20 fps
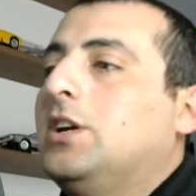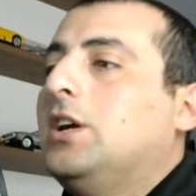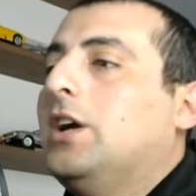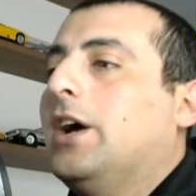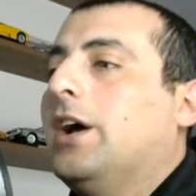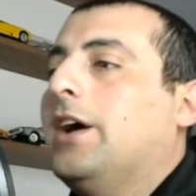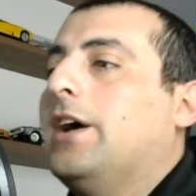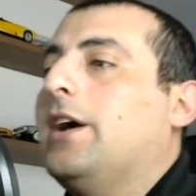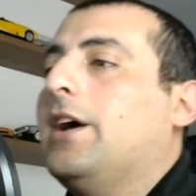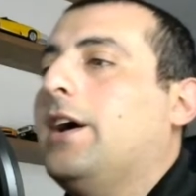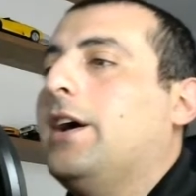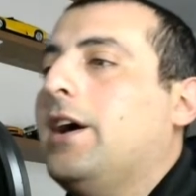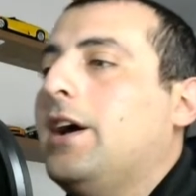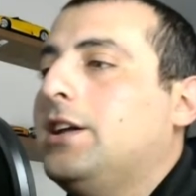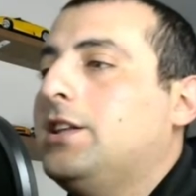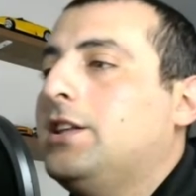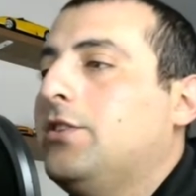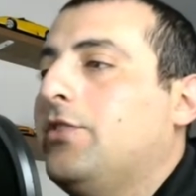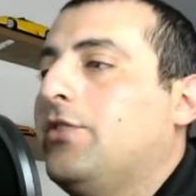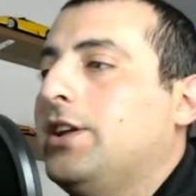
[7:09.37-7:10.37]

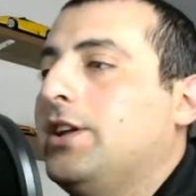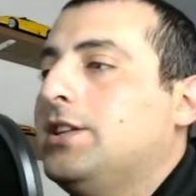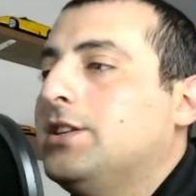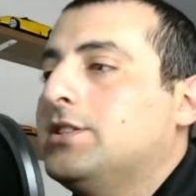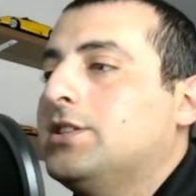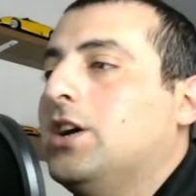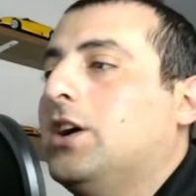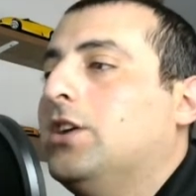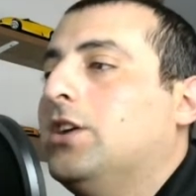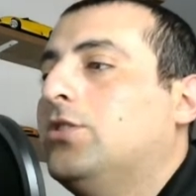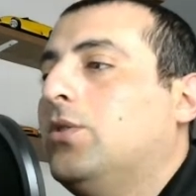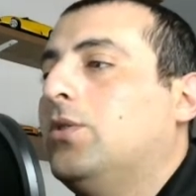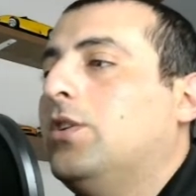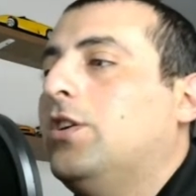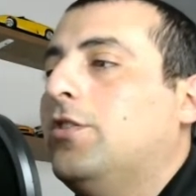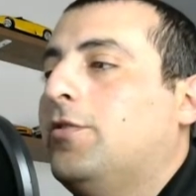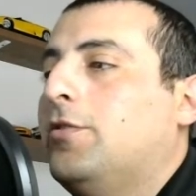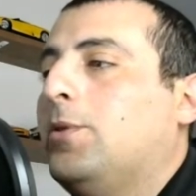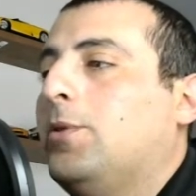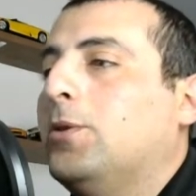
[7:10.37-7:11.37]
Activate this card only if
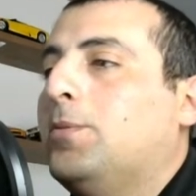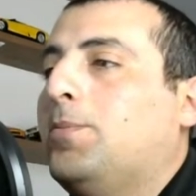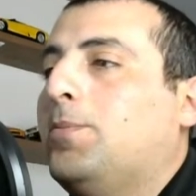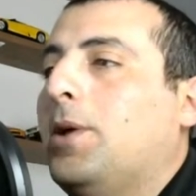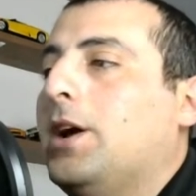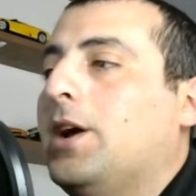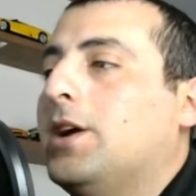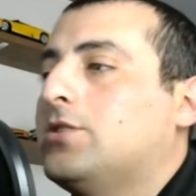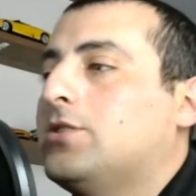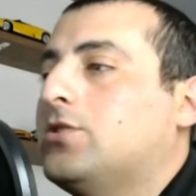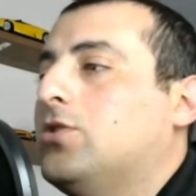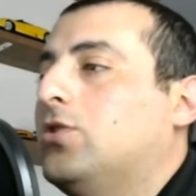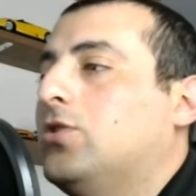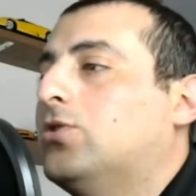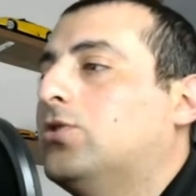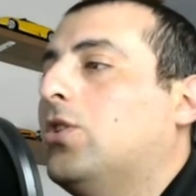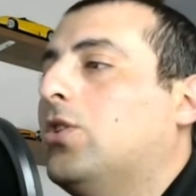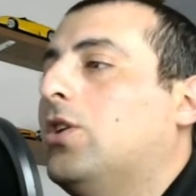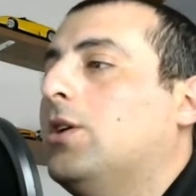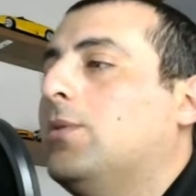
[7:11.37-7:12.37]
both players
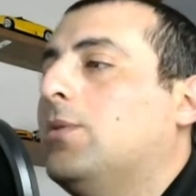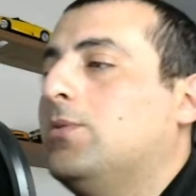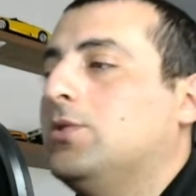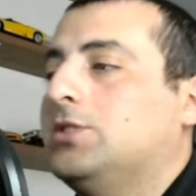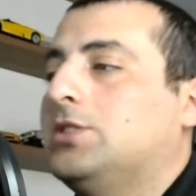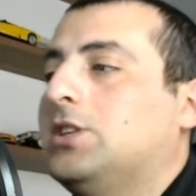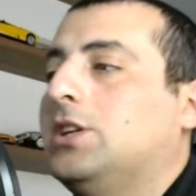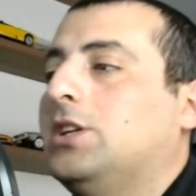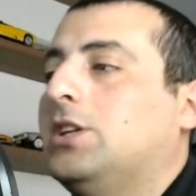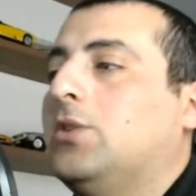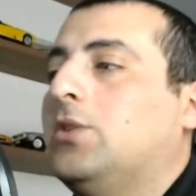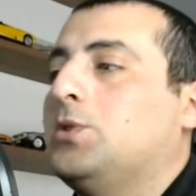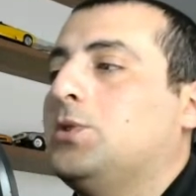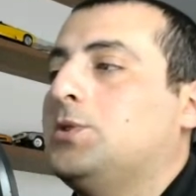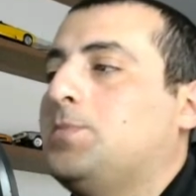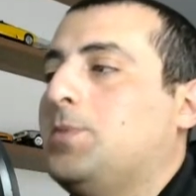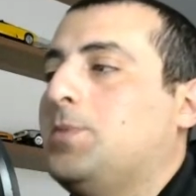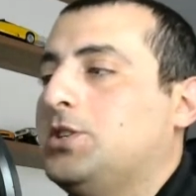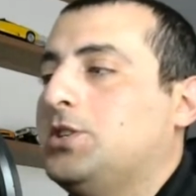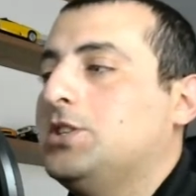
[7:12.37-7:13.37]
control a monster that was
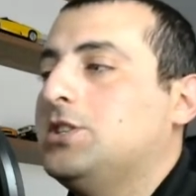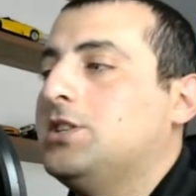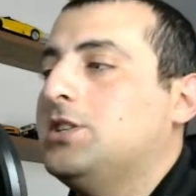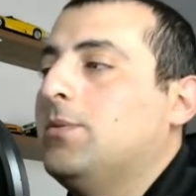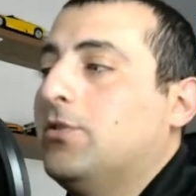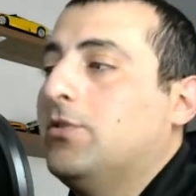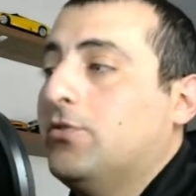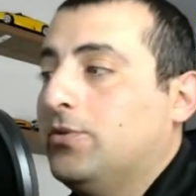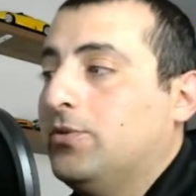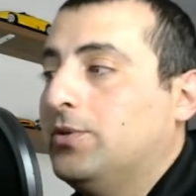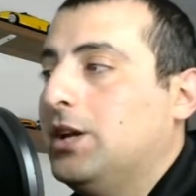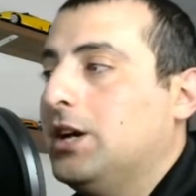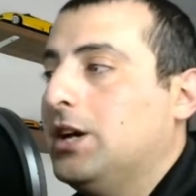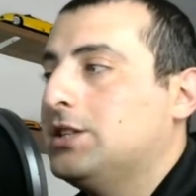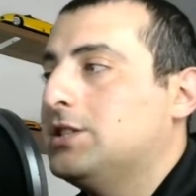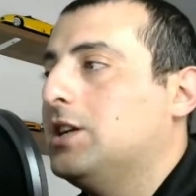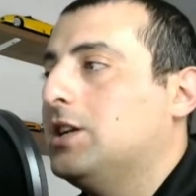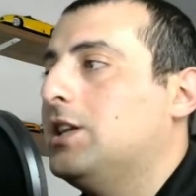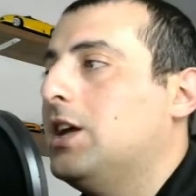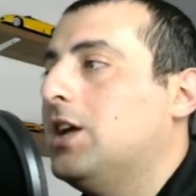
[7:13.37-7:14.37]
special summoned from the extra
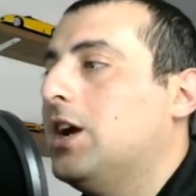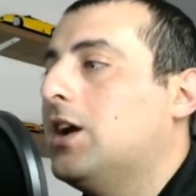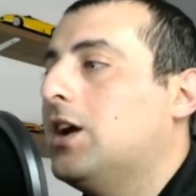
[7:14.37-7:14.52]
deck.